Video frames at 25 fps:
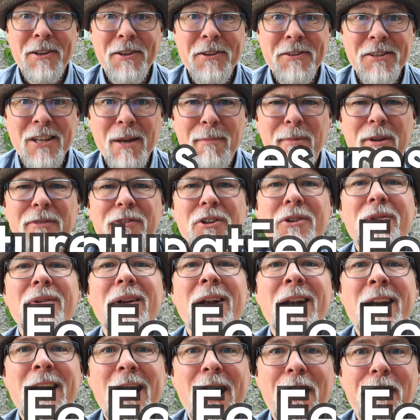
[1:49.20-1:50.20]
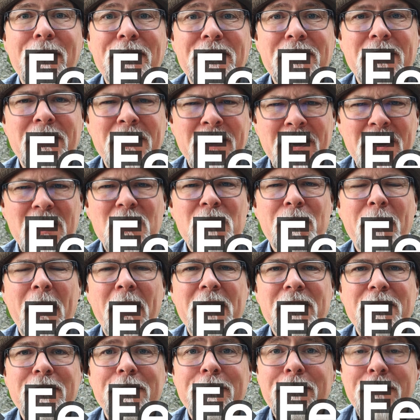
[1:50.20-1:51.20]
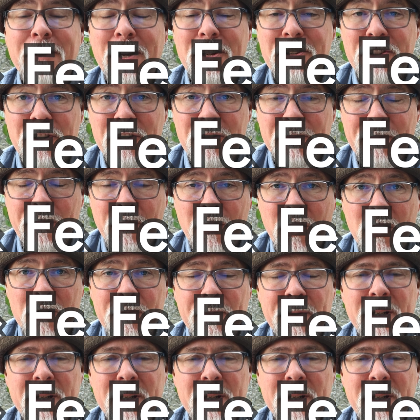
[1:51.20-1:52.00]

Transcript: Some of you loves the specs and features part,